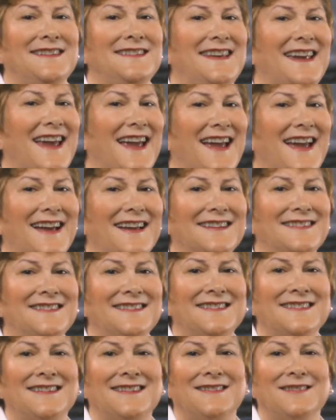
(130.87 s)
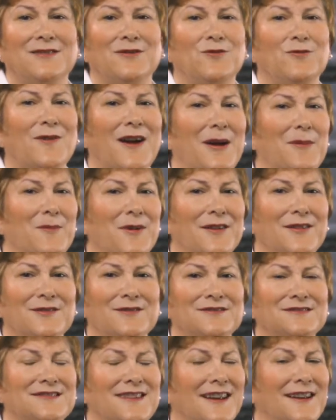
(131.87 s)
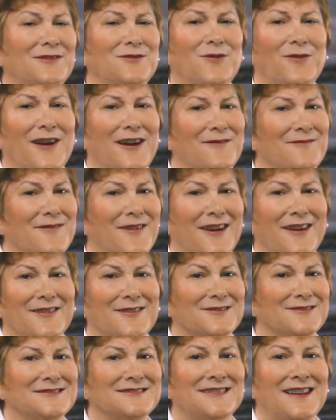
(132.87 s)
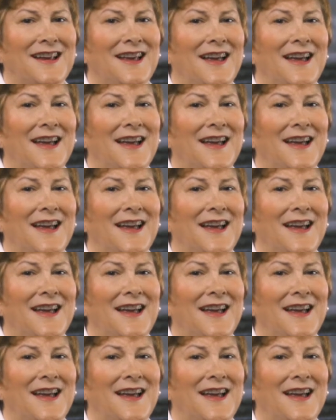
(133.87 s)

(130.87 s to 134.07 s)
dads, grandmothers, and grandfathers.